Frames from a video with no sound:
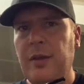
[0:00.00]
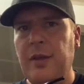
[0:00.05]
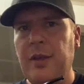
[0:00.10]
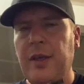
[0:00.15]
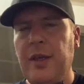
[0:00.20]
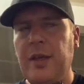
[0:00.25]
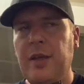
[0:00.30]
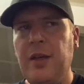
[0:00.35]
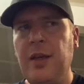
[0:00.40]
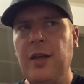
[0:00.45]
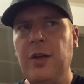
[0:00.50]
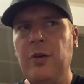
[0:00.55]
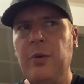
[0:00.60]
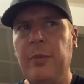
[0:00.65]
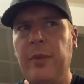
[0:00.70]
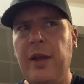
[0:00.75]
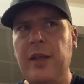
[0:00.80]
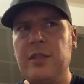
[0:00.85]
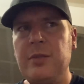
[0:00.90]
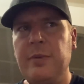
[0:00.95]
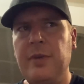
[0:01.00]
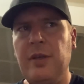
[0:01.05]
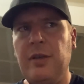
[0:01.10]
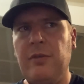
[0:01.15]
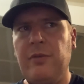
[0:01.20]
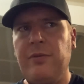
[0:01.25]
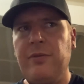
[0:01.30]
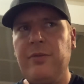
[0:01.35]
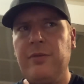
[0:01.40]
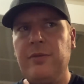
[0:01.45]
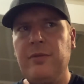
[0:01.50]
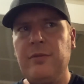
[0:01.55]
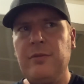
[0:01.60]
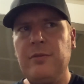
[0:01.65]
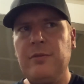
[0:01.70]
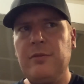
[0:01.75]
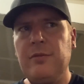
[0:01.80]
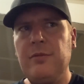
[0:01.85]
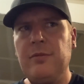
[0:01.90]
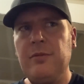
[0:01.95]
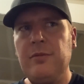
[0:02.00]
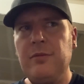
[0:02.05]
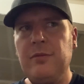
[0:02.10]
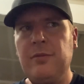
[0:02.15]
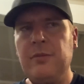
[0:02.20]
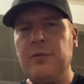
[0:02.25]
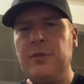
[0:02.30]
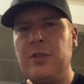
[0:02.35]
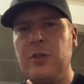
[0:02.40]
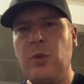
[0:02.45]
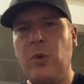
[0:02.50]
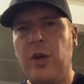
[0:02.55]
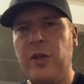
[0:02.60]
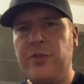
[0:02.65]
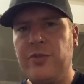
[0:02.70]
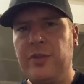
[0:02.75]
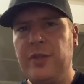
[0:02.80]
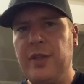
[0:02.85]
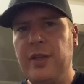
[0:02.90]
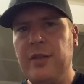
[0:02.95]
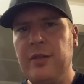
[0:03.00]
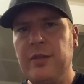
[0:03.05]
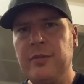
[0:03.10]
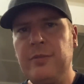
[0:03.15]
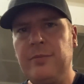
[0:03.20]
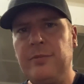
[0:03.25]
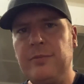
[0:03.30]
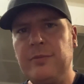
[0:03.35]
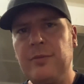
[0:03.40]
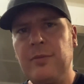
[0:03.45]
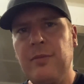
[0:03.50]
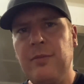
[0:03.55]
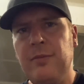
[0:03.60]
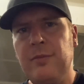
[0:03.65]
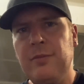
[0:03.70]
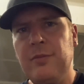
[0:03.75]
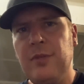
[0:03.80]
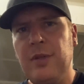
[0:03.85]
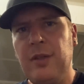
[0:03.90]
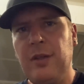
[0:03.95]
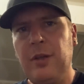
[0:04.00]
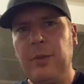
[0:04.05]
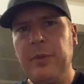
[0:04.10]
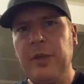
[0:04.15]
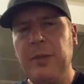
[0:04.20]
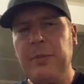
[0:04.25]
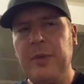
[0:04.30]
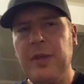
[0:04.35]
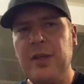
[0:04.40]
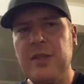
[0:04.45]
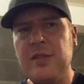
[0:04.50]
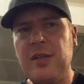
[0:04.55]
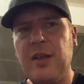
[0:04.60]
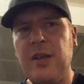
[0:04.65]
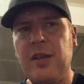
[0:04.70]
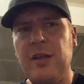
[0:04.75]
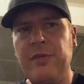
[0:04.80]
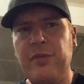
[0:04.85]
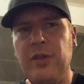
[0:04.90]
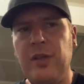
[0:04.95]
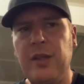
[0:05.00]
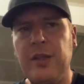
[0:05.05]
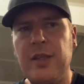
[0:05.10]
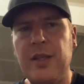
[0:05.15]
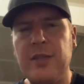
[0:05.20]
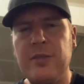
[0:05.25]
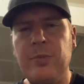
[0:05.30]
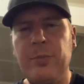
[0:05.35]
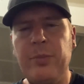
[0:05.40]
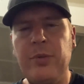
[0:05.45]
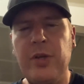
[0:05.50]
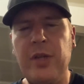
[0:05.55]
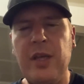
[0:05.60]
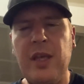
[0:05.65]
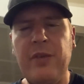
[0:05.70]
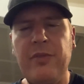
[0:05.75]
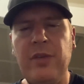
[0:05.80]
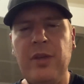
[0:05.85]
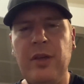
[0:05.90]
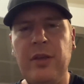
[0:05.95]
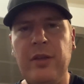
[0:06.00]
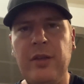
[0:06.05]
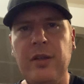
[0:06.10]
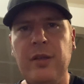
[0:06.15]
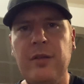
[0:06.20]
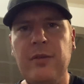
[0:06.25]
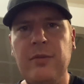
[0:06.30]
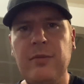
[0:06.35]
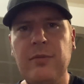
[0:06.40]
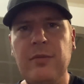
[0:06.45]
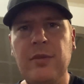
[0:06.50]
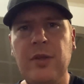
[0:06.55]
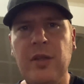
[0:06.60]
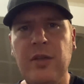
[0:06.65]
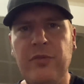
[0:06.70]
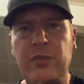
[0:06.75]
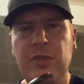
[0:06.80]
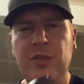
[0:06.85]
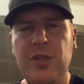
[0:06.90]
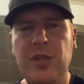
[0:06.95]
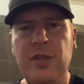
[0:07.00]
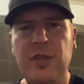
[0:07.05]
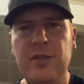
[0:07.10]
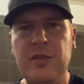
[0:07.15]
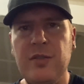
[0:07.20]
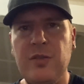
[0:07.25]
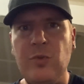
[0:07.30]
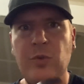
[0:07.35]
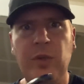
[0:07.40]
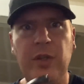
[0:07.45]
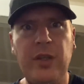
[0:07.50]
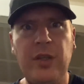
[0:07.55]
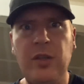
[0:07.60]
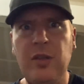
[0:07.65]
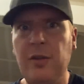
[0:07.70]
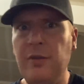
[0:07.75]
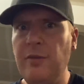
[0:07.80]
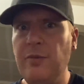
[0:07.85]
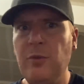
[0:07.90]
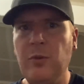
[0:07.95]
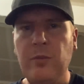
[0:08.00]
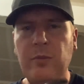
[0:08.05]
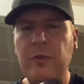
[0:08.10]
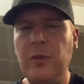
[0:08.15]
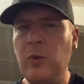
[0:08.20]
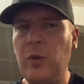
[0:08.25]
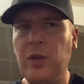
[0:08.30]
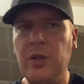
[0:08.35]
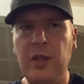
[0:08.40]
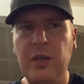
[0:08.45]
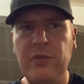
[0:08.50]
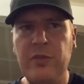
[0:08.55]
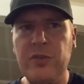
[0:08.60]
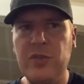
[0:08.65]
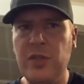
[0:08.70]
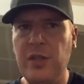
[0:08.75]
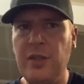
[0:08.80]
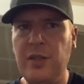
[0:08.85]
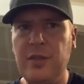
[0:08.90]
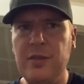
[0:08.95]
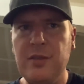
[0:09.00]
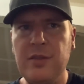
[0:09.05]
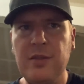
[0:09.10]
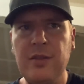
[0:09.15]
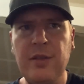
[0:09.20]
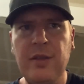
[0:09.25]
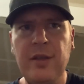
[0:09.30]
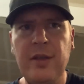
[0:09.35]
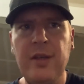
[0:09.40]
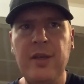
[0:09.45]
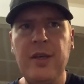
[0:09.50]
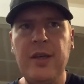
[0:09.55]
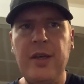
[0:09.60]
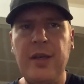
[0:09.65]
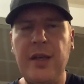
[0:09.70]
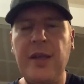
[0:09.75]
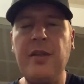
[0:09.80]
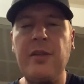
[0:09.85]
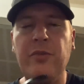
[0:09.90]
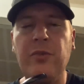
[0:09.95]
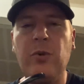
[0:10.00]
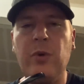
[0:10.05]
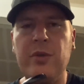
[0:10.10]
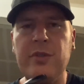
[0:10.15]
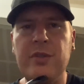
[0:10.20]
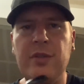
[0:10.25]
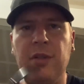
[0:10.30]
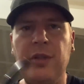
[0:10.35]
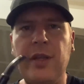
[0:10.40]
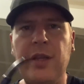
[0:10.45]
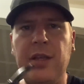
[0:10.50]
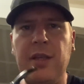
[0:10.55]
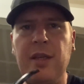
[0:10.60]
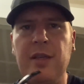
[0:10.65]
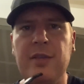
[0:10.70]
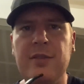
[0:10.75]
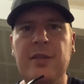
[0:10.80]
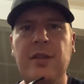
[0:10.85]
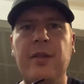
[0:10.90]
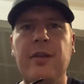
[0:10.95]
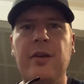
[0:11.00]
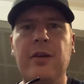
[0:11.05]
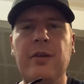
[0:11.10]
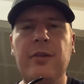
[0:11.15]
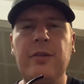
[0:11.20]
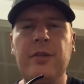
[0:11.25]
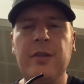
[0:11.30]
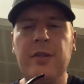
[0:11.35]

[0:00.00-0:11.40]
It kind of reminds me of Squadron Leader a little bit, because I kind of feel like that's pretty heavy on the Virginias. It's really good quality Virginias, and of course the Latakia is in there.